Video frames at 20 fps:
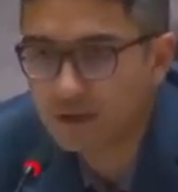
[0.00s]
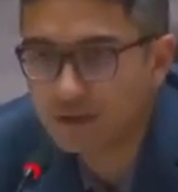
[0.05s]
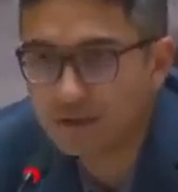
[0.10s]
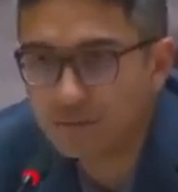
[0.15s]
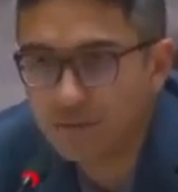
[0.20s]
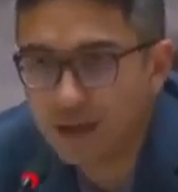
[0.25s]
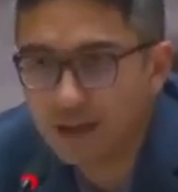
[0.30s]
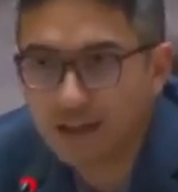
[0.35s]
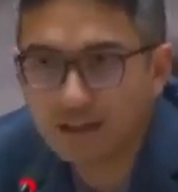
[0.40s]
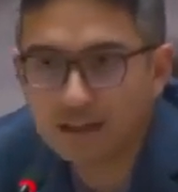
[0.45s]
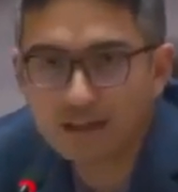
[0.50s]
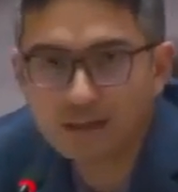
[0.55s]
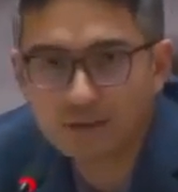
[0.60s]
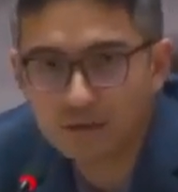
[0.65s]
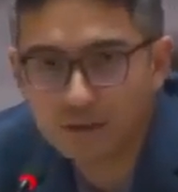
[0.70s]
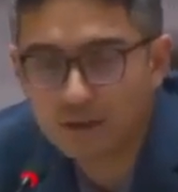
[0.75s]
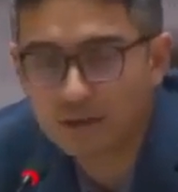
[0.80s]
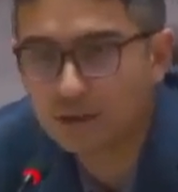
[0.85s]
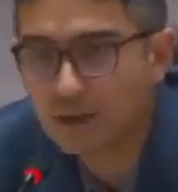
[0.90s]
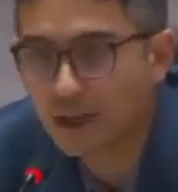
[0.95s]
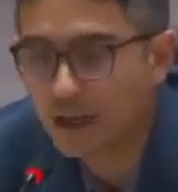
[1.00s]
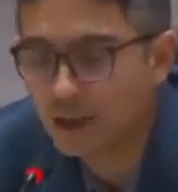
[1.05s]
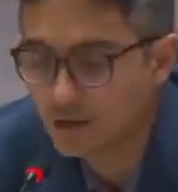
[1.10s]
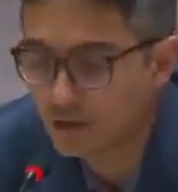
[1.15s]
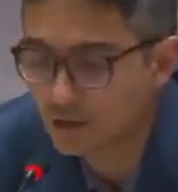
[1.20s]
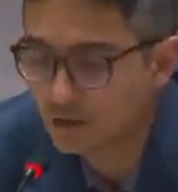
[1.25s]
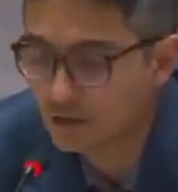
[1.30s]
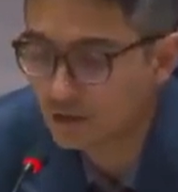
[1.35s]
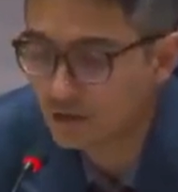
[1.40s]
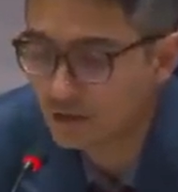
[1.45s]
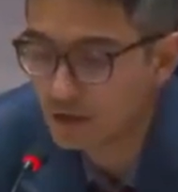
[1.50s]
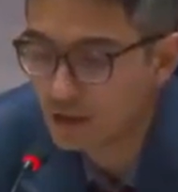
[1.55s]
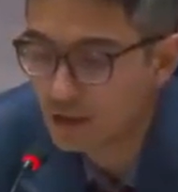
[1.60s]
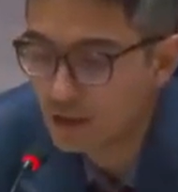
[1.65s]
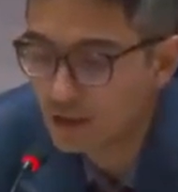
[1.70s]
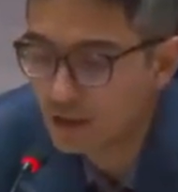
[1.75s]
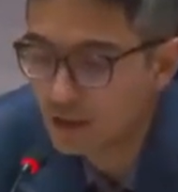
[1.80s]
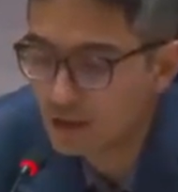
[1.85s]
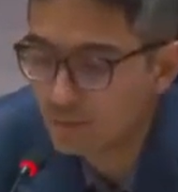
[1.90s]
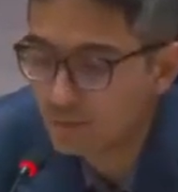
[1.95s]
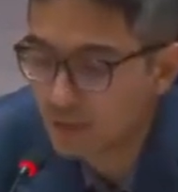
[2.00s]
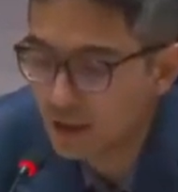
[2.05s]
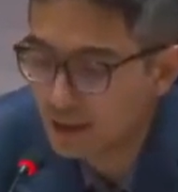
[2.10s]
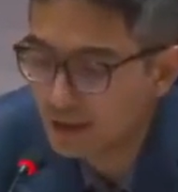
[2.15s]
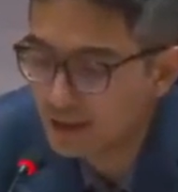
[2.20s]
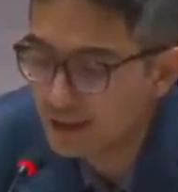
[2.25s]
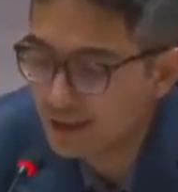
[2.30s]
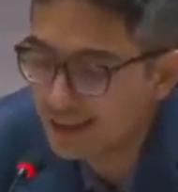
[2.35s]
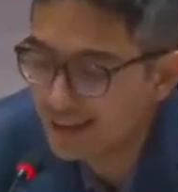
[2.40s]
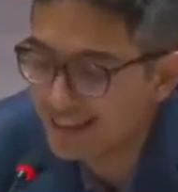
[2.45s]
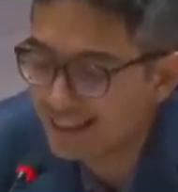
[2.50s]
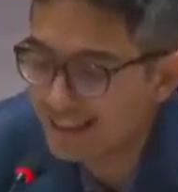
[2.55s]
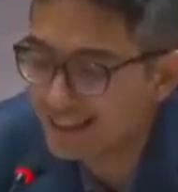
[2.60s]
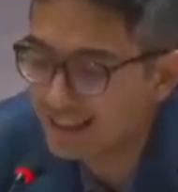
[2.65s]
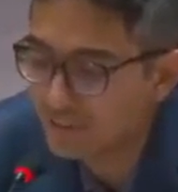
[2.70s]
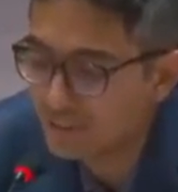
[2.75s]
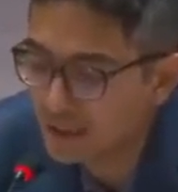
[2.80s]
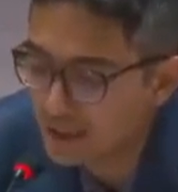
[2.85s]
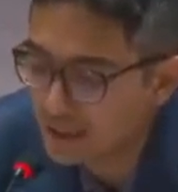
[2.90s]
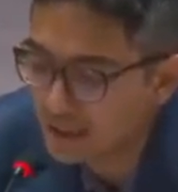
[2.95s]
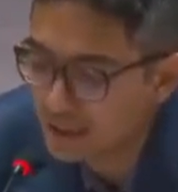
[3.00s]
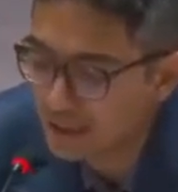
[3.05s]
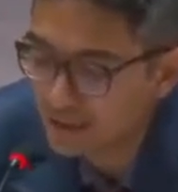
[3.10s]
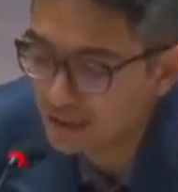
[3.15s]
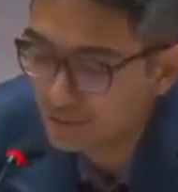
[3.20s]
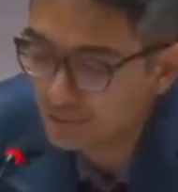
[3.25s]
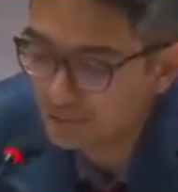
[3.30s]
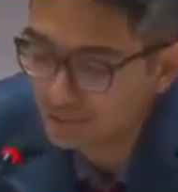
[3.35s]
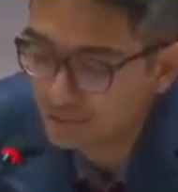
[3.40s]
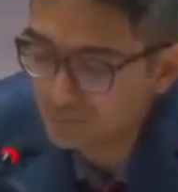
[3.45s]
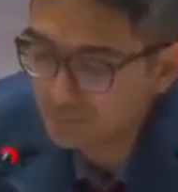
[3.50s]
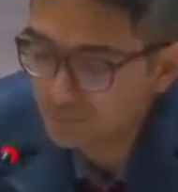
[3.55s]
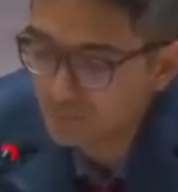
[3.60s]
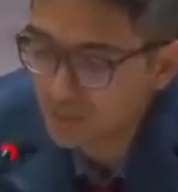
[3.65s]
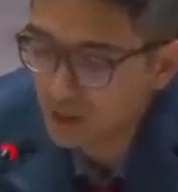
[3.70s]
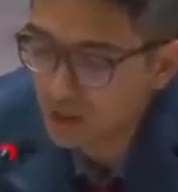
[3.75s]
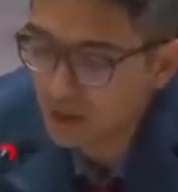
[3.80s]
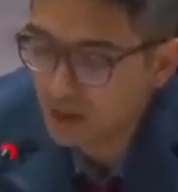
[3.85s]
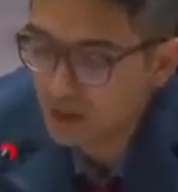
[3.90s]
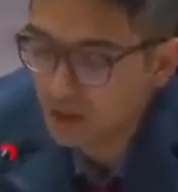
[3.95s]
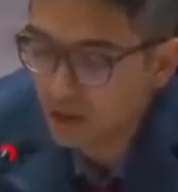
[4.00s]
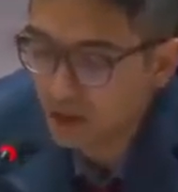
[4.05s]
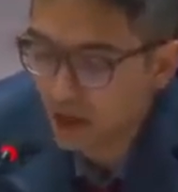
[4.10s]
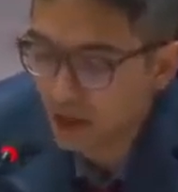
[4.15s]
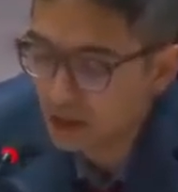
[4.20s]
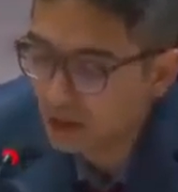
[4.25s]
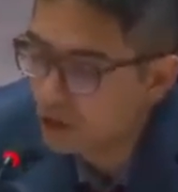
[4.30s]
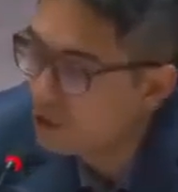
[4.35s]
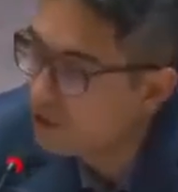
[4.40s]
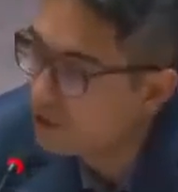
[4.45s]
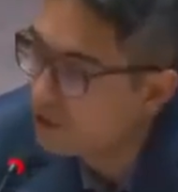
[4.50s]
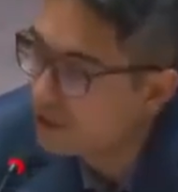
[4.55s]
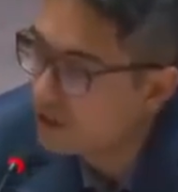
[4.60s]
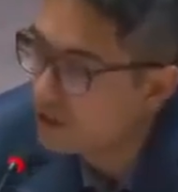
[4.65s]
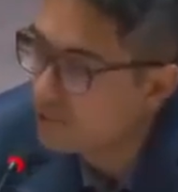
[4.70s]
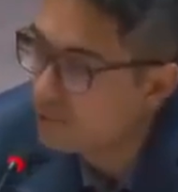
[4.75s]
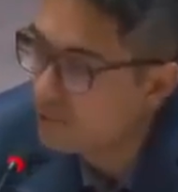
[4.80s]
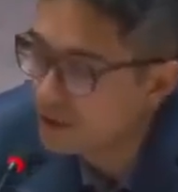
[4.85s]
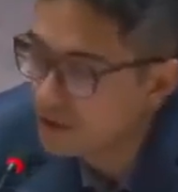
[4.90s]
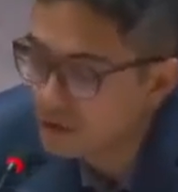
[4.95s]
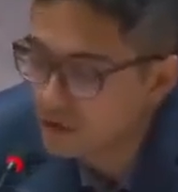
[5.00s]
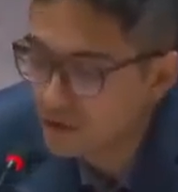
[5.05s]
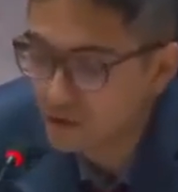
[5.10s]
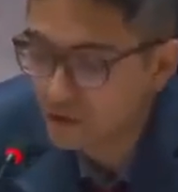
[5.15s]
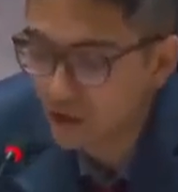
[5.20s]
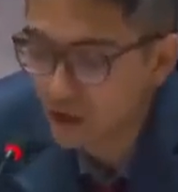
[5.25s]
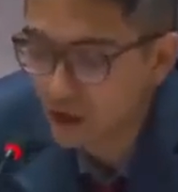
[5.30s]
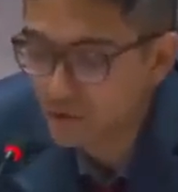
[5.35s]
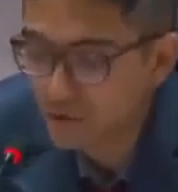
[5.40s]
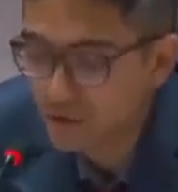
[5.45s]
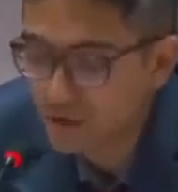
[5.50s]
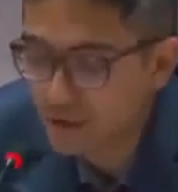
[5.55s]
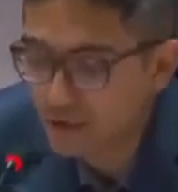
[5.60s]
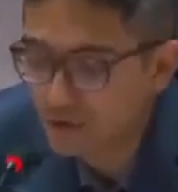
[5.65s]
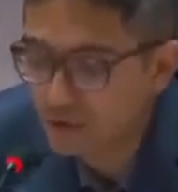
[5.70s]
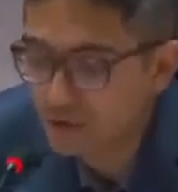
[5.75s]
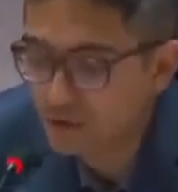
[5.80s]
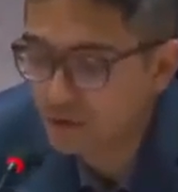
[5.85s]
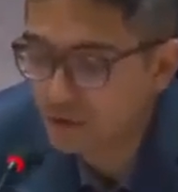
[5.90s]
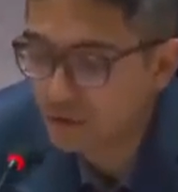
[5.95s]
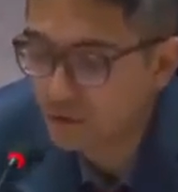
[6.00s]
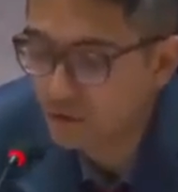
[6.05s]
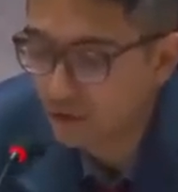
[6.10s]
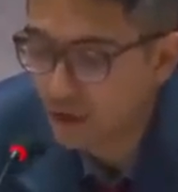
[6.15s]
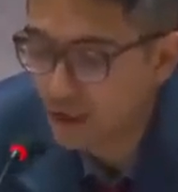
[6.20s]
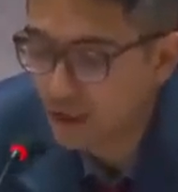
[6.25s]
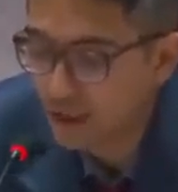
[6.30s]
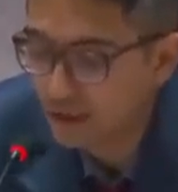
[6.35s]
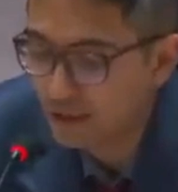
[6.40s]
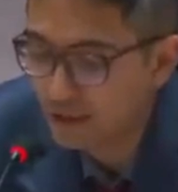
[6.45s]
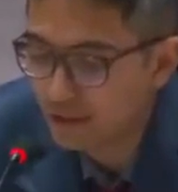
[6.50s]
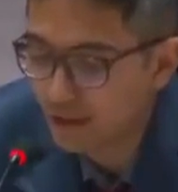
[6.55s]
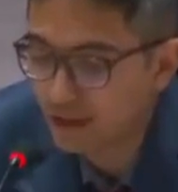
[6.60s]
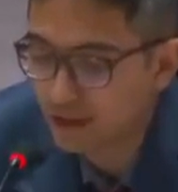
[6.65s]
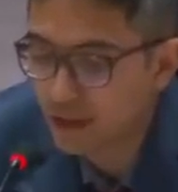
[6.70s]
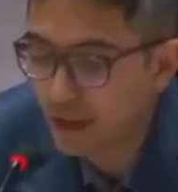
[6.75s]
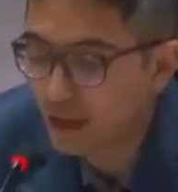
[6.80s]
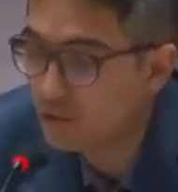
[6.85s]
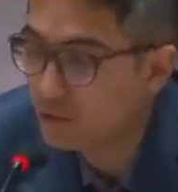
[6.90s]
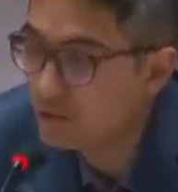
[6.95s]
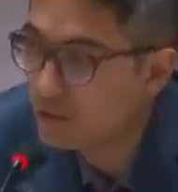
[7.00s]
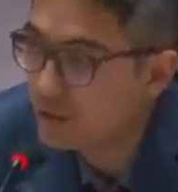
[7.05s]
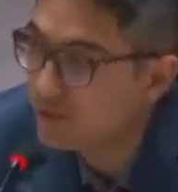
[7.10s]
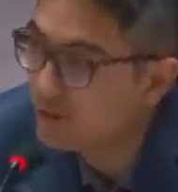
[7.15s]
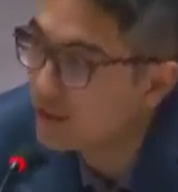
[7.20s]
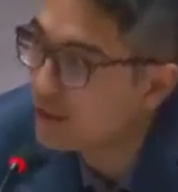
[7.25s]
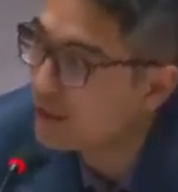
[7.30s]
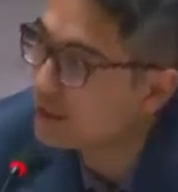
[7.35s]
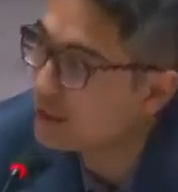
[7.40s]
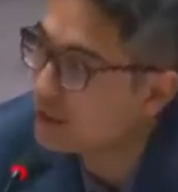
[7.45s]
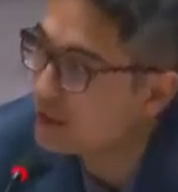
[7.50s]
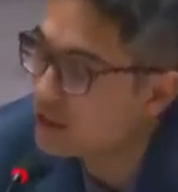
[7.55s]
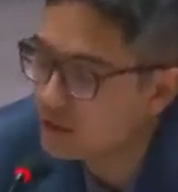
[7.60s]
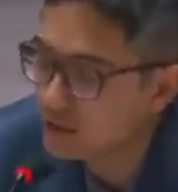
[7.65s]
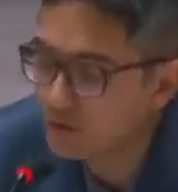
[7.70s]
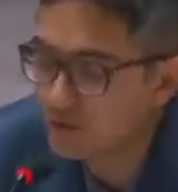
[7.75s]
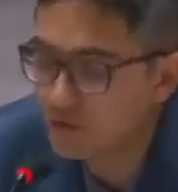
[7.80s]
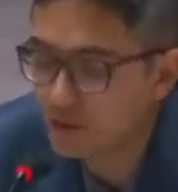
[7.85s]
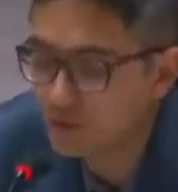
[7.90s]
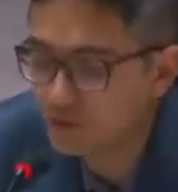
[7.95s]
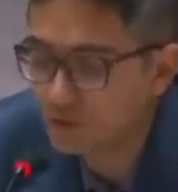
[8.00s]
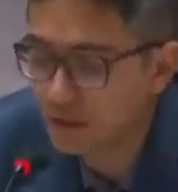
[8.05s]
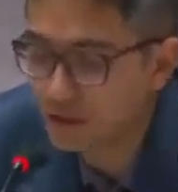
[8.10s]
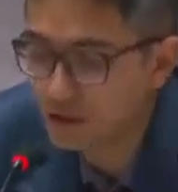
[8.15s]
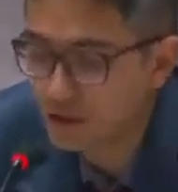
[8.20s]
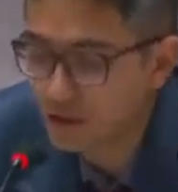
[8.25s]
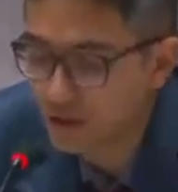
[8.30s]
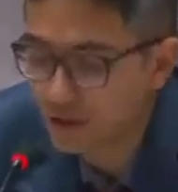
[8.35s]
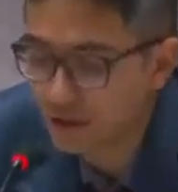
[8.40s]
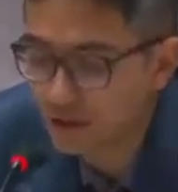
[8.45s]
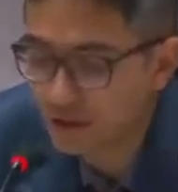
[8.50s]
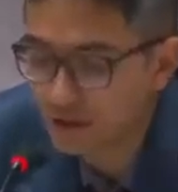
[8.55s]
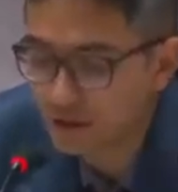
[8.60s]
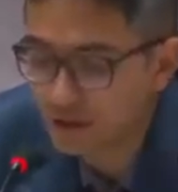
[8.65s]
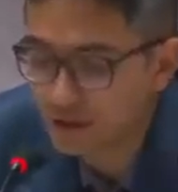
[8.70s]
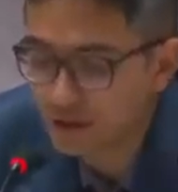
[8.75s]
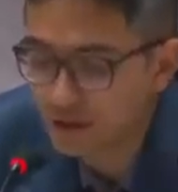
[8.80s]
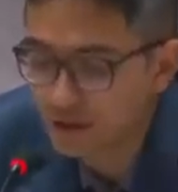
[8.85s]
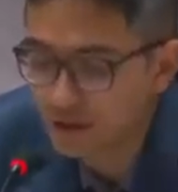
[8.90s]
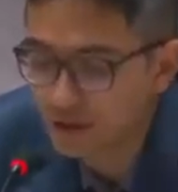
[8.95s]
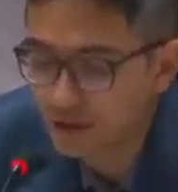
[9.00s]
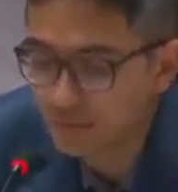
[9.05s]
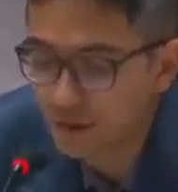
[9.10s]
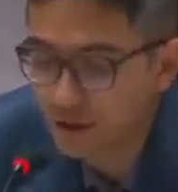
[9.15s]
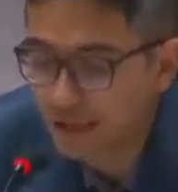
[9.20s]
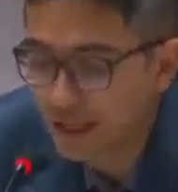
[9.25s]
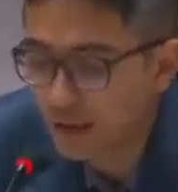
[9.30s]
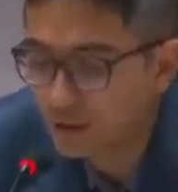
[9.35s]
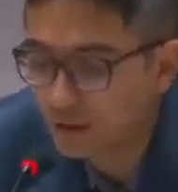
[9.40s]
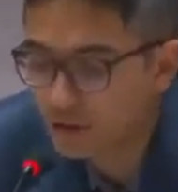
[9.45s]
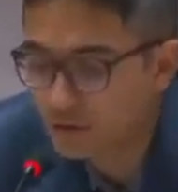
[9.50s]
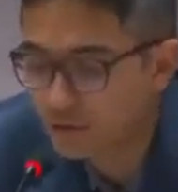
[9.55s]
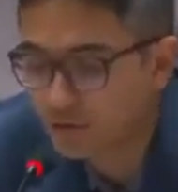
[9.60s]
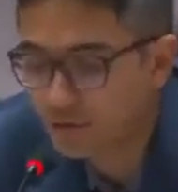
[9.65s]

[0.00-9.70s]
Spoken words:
is the maintenance of international peace and stability. Ongoing Western arms sales to Ukraine are not only a violation of the UN Charter, but they also